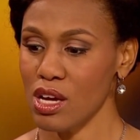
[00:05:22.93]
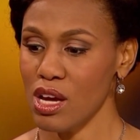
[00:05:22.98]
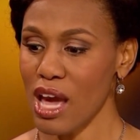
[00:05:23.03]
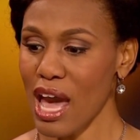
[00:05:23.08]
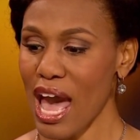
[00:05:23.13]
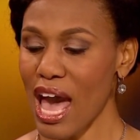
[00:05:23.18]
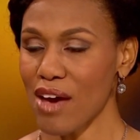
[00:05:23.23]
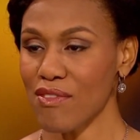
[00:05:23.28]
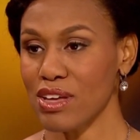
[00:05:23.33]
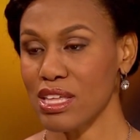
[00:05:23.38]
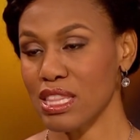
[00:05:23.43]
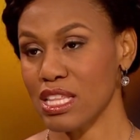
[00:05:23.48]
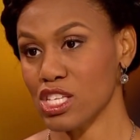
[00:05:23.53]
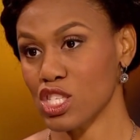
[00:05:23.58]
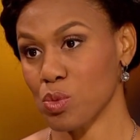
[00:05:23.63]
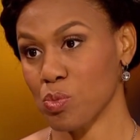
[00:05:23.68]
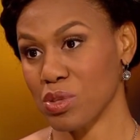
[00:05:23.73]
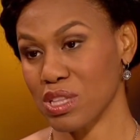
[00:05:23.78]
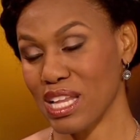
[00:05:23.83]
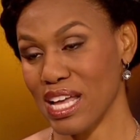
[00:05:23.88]
having this
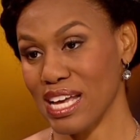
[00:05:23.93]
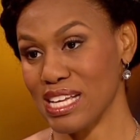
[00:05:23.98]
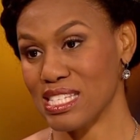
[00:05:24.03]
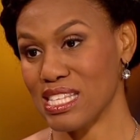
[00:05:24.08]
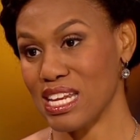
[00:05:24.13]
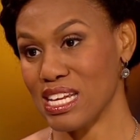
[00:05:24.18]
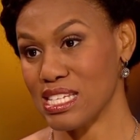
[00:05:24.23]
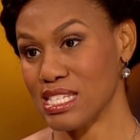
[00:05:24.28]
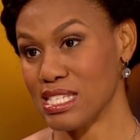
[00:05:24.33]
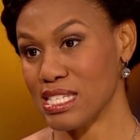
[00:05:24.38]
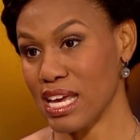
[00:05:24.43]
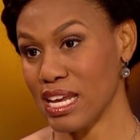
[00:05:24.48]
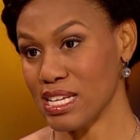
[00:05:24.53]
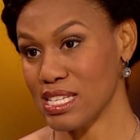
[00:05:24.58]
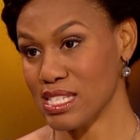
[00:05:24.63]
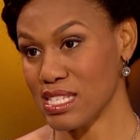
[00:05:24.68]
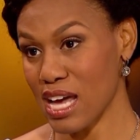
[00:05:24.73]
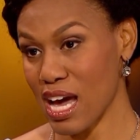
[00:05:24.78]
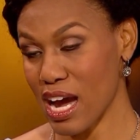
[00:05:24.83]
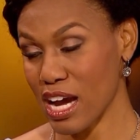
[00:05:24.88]
place that is set
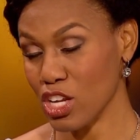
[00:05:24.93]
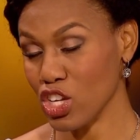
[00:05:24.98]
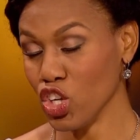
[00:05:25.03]
aside.